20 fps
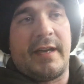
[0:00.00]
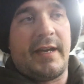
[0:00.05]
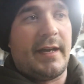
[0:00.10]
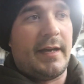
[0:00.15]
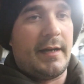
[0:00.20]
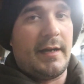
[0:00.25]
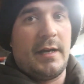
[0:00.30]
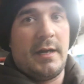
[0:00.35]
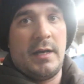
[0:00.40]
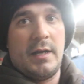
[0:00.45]

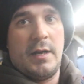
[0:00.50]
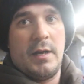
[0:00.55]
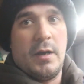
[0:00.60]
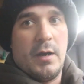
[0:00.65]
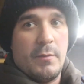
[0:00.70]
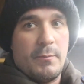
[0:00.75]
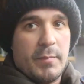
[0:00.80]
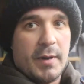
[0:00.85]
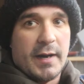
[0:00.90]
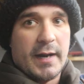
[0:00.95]
that.
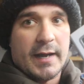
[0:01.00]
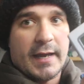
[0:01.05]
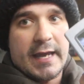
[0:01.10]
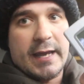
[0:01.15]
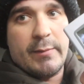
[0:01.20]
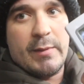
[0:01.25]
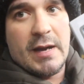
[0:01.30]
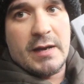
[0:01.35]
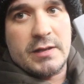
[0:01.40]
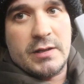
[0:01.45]
But I
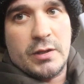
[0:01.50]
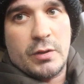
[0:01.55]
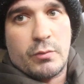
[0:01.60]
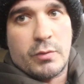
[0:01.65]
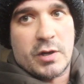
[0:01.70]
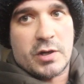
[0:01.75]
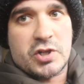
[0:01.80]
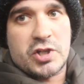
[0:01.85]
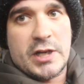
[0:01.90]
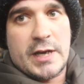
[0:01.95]
came out to the
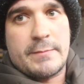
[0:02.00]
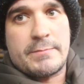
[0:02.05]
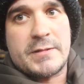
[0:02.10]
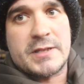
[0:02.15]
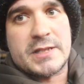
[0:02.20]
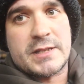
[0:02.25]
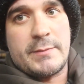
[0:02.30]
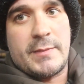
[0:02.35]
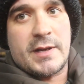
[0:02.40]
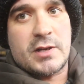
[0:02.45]
workshop
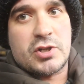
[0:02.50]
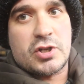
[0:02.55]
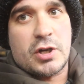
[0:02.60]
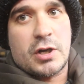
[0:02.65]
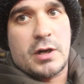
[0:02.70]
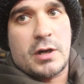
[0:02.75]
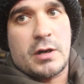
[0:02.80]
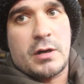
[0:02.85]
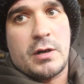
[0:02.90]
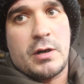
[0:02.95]
just to make
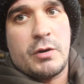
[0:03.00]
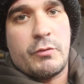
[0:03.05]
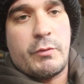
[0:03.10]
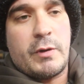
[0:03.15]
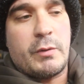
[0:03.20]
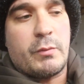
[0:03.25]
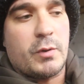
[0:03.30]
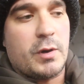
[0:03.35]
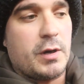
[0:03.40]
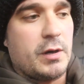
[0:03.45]
sure
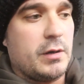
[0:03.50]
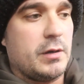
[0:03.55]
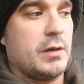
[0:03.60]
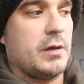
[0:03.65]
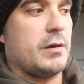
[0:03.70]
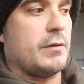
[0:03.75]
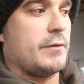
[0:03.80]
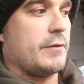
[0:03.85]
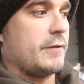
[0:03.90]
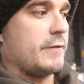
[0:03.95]
we weren't
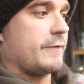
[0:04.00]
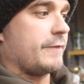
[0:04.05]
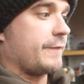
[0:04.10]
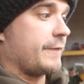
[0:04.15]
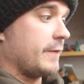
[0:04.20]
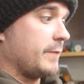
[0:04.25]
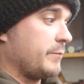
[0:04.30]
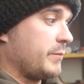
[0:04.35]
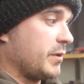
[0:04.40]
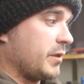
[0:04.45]

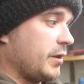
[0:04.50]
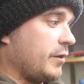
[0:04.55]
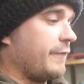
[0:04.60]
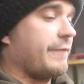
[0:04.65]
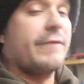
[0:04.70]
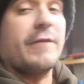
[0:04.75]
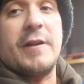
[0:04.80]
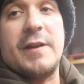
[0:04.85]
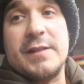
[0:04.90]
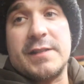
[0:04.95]
below
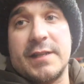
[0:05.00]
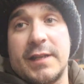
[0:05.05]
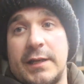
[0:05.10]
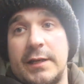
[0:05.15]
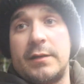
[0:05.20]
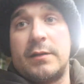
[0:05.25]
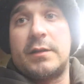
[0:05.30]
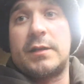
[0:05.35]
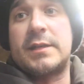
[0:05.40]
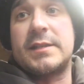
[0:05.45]

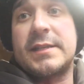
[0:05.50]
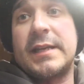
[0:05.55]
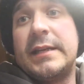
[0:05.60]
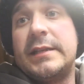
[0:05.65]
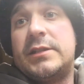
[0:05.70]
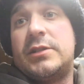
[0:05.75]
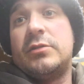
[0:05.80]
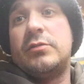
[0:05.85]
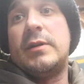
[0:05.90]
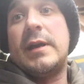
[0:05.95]
freezing, because I
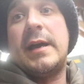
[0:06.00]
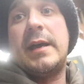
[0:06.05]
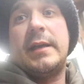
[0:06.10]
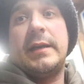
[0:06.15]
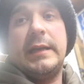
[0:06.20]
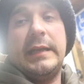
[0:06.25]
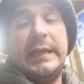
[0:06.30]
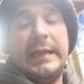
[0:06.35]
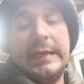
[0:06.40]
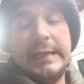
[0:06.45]
do
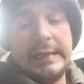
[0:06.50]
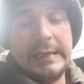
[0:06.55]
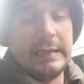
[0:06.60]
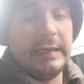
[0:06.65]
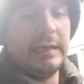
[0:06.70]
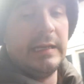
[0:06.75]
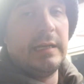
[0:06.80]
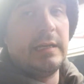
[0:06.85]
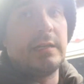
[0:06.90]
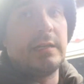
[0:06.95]
not heat